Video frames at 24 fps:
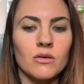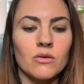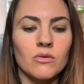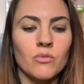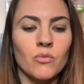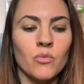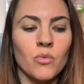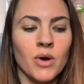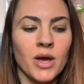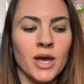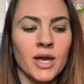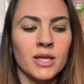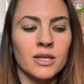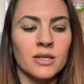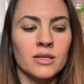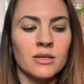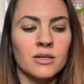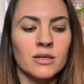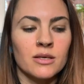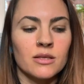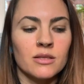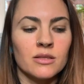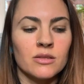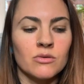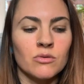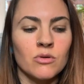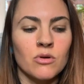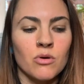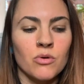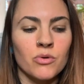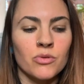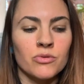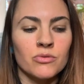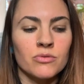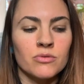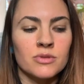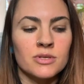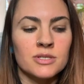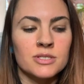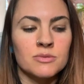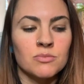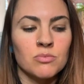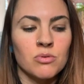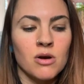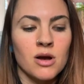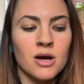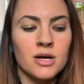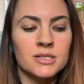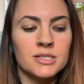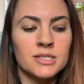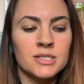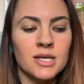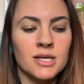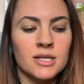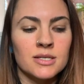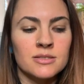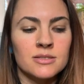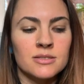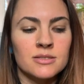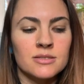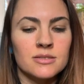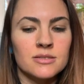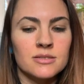When you go through this process,